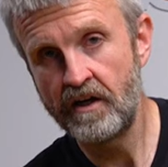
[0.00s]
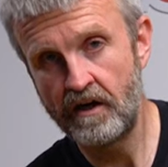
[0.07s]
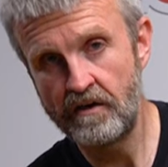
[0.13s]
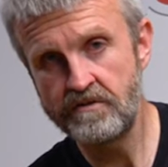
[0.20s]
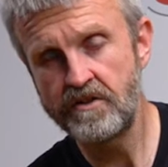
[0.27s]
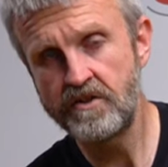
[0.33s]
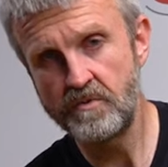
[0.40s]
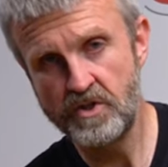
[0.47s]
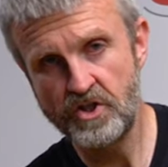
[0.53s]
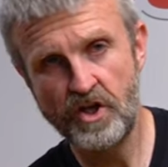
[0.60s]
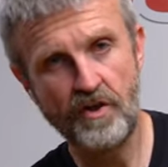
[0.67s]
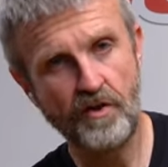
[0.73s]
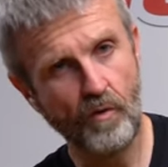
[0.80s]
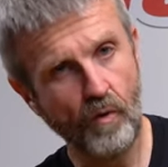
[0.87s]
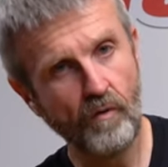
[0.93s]
closer to each
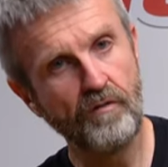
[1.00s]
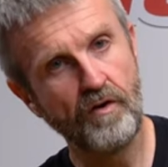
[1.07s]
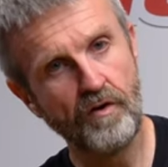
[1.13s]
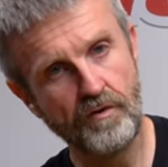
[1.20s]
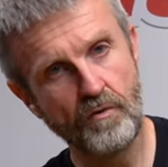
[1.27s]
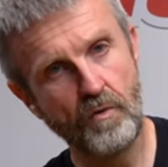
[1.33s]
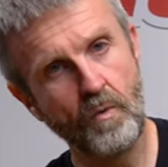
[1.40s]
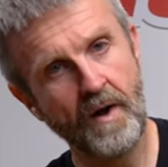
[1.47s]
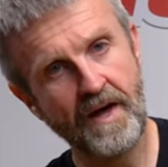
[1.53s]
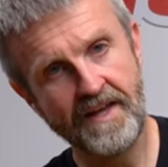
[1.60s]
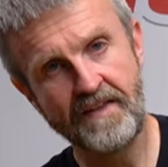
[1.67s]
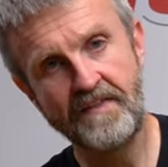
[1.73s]
other or further away,